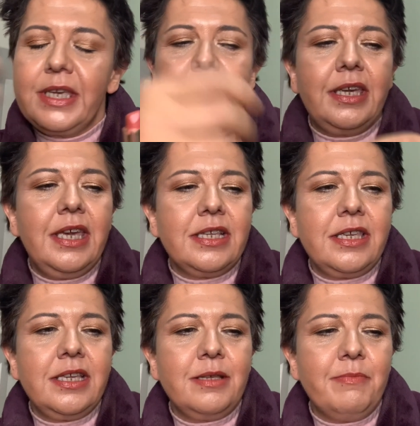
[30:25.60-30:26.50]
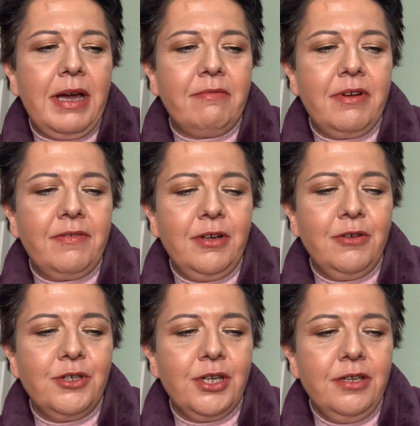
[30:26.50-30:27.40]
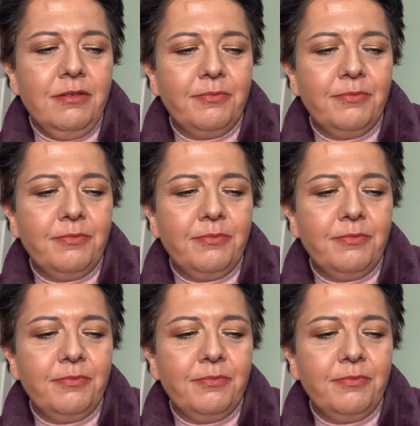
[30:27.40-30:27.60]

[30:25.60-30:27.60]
Yes, it is a matte revolution.